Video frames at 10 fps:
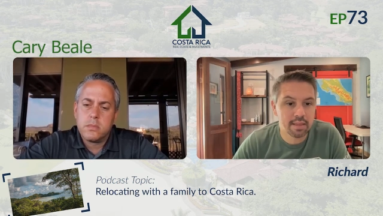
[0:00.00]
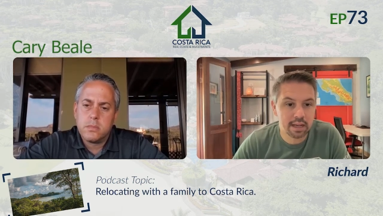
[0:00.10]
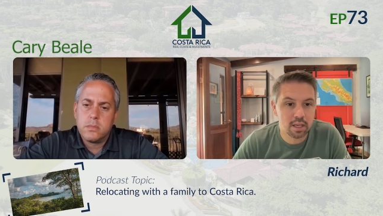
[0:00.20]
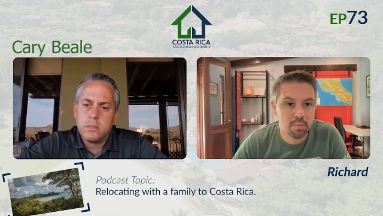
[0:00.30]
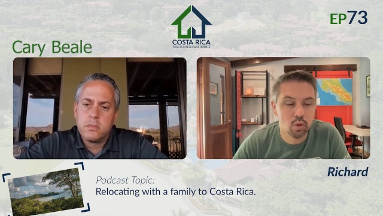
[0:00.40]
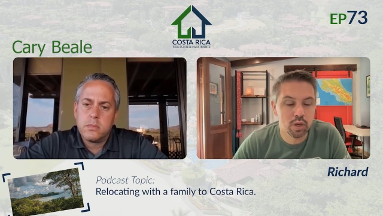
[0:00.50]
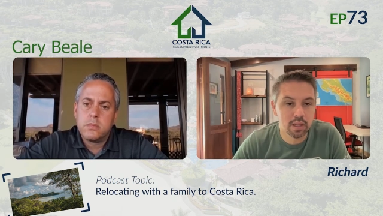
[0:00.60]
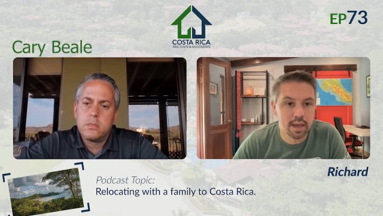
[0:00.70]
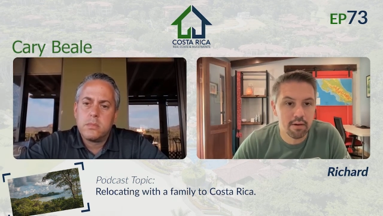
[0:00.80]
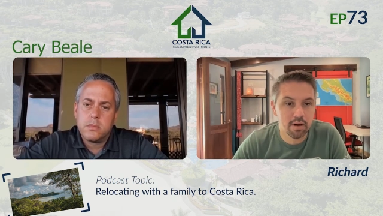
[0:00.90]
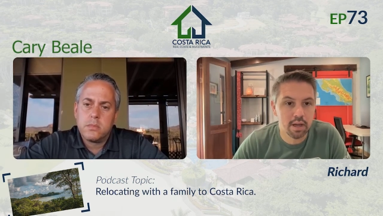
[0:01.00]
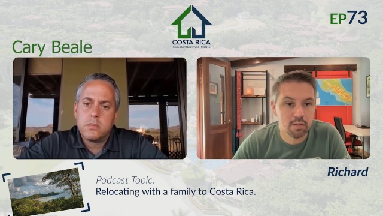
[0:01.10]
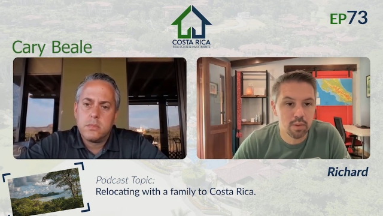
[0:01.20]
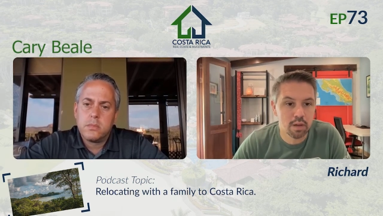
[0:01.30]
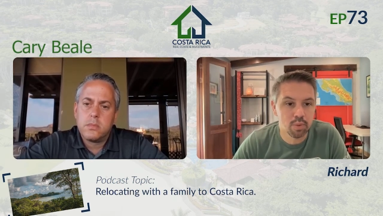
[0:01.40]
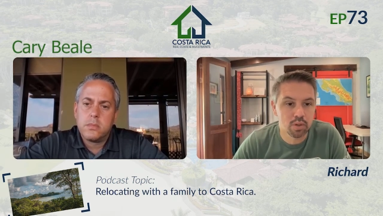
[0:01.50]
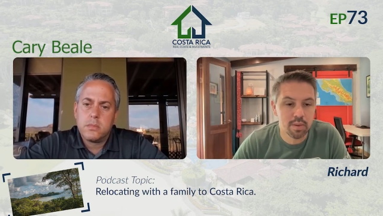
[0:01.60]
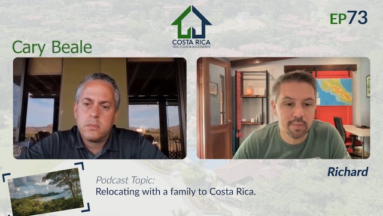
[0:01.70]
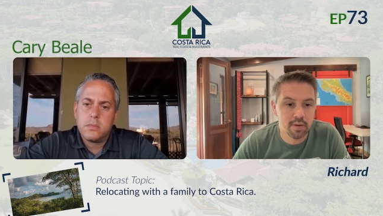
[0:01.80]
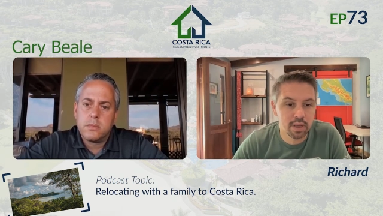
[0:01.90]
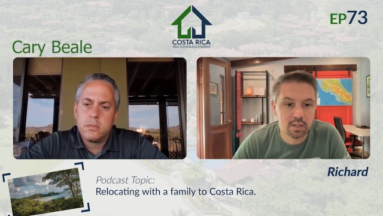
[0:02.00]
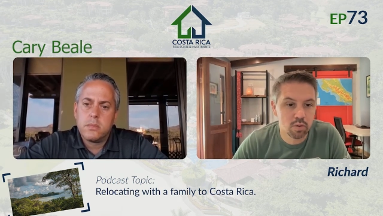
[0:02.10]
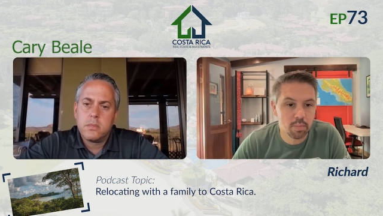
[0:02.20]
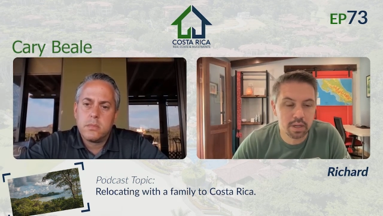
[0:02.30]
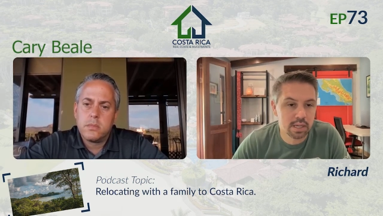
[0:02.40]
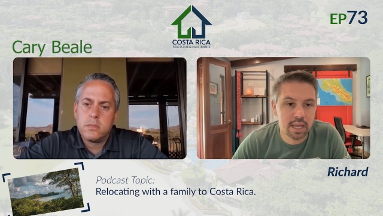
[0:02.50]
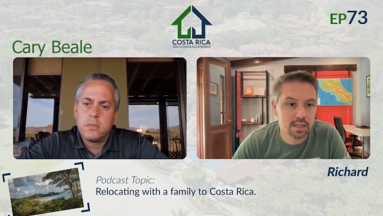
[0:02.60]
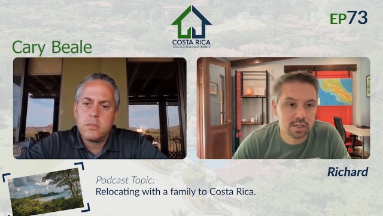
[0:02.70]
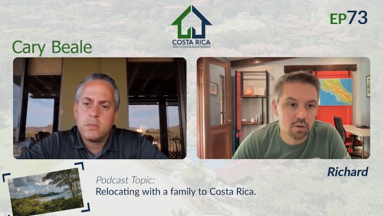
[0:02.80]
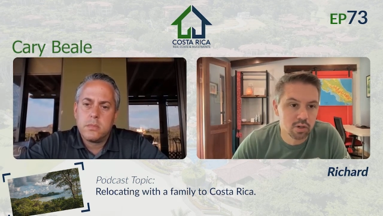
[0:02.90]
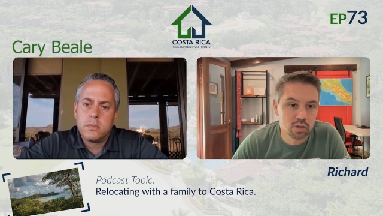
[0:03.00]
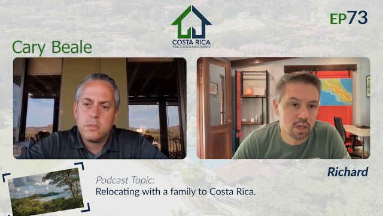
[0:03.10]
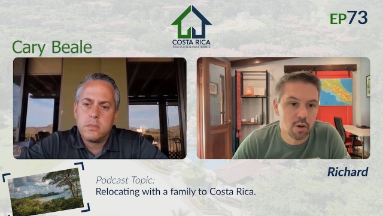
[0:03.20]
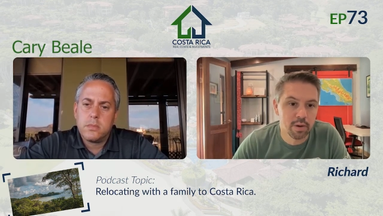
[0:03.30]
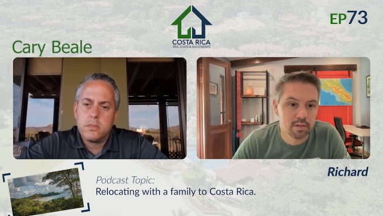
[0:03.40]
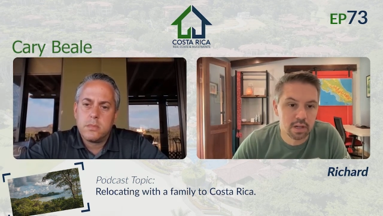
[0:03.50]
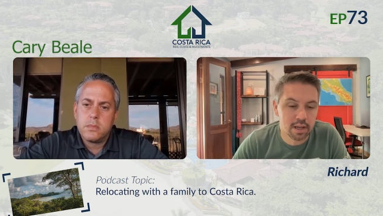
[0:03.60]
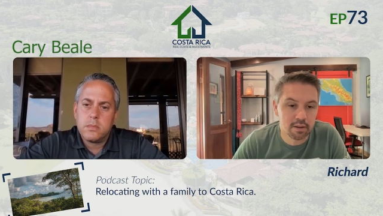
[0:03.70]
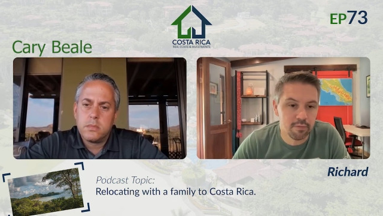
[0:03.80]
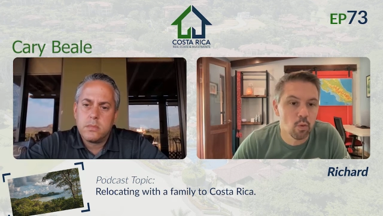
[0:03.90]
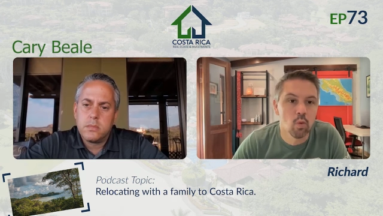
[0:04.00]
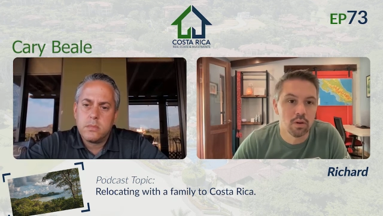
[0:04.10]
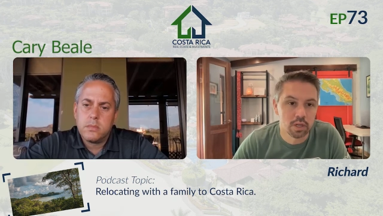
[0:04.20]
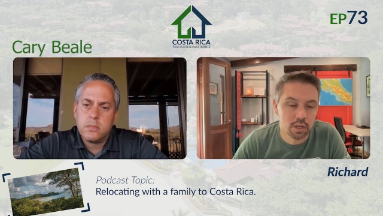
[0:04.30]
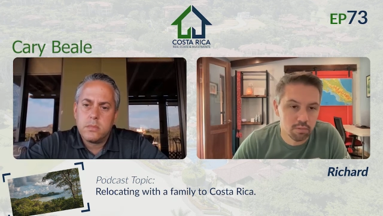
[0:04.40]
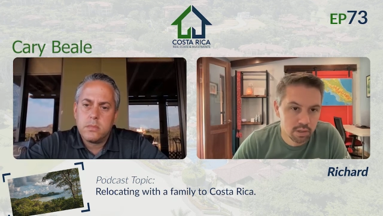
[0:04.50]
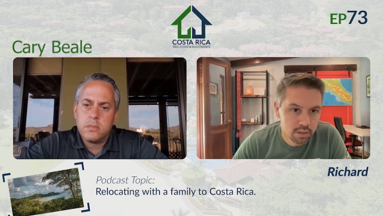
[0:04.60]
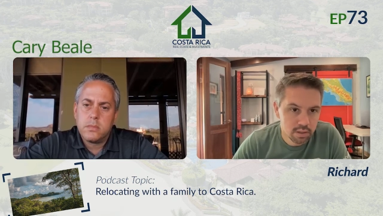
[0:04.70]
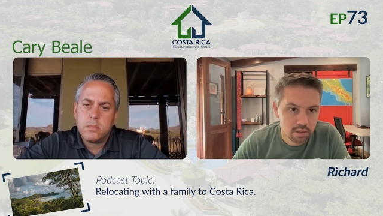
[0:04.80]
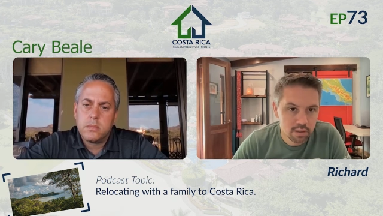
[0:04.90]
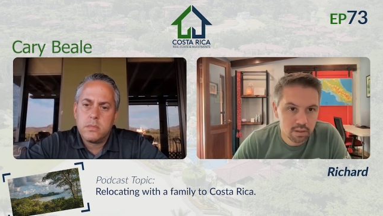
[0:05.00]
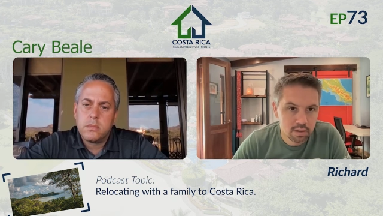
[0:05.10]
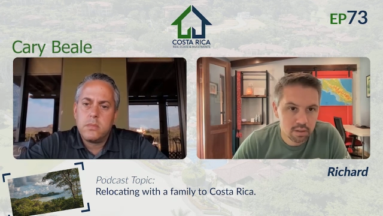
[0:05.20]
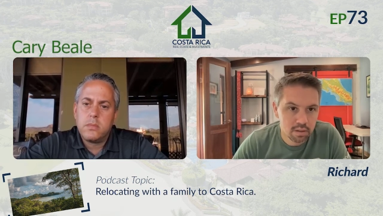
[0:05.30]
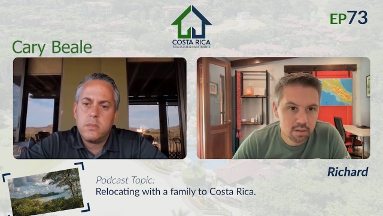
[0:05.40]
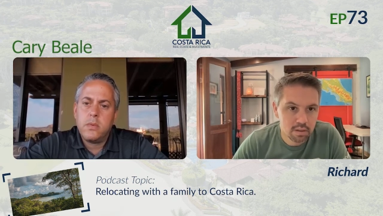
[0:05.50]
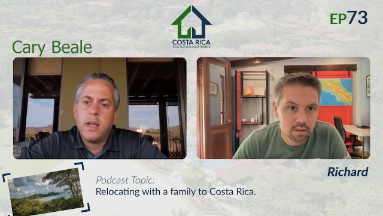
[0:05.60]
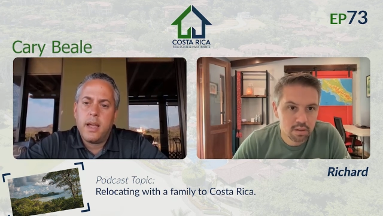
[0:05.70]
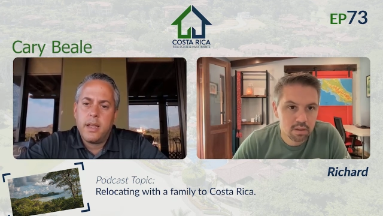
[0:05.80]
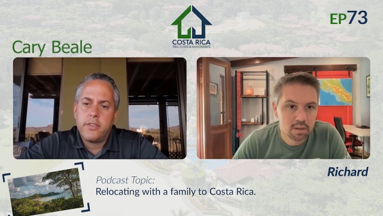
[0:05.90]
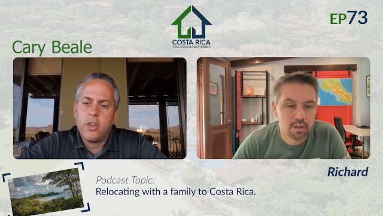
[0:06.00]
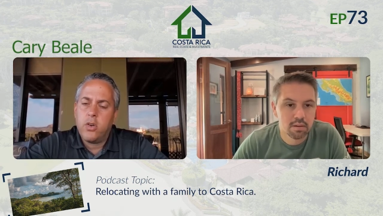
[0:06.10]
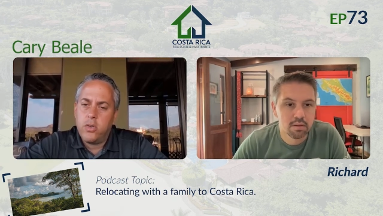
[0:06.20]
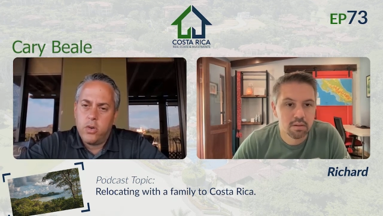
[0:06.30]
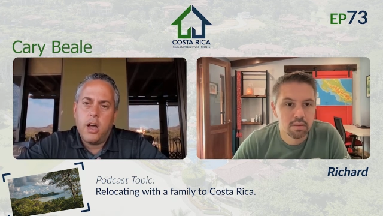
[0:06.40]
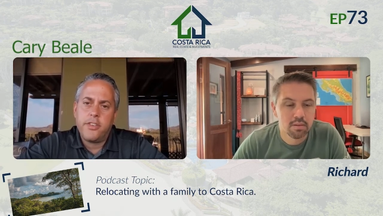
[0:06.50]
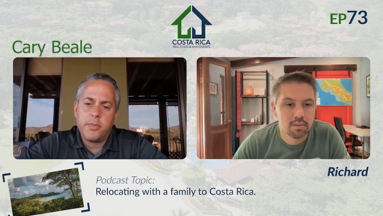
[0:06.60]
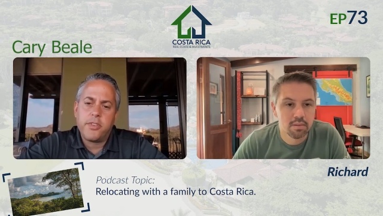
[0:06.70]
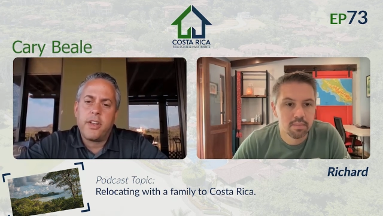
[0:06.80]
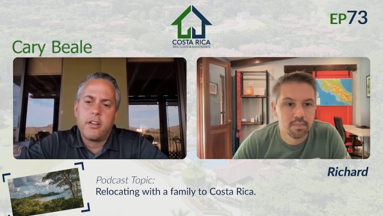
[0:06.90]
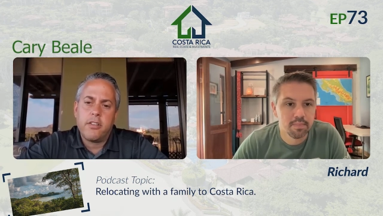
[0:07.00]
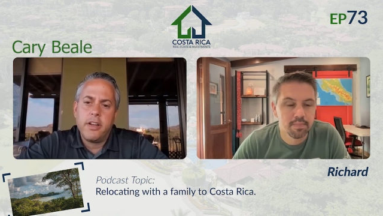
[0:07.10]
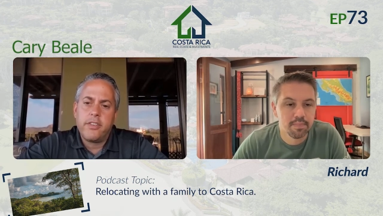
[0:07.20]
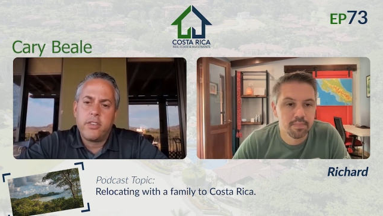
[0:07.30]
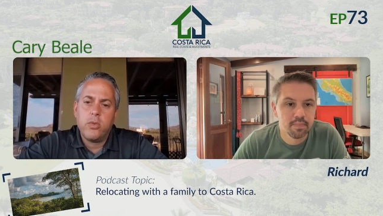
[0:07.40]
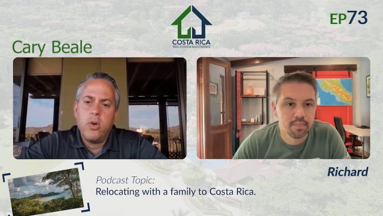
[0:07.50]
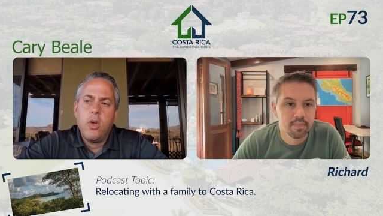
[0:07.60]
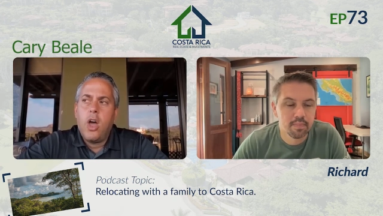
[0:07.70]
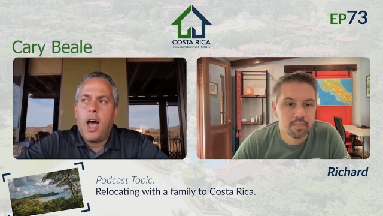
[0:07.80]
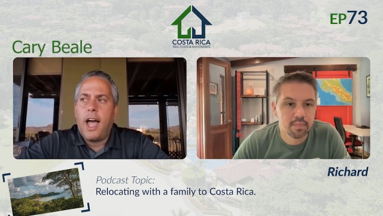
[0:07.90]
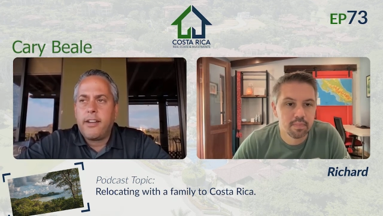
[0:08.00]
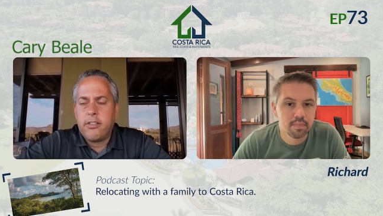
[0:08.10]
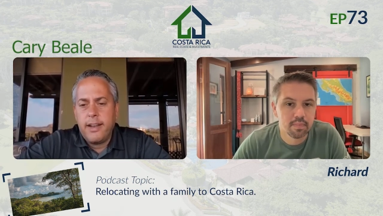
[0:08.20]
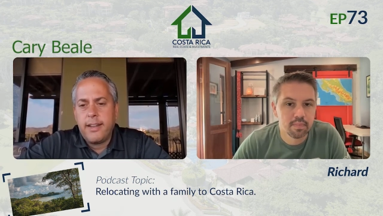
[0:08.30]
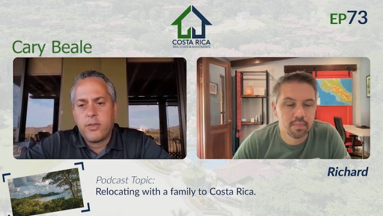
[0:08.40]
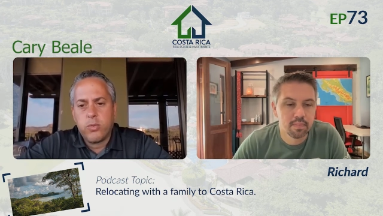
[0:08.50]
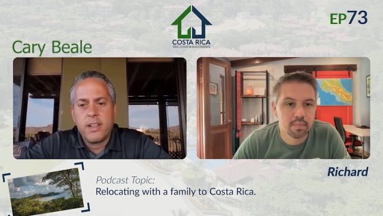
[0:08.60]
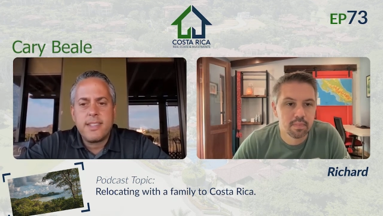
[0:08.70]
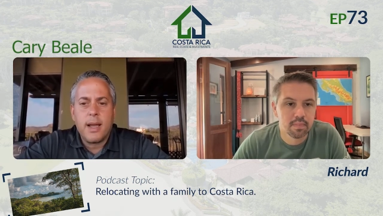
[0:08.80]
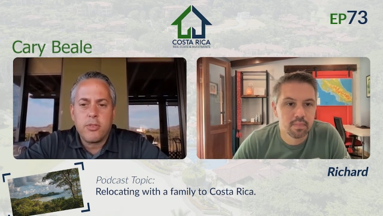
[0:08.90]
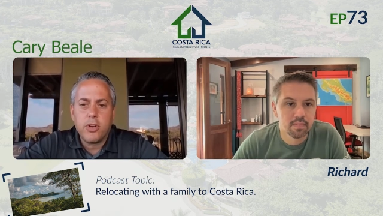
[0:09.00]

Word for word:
Speaker 1: that community there and, and, and put some effort into it because again it's not just going to like fall on you.
Speaker 2: Yeah, so 100% agree. So I created this WhatsApp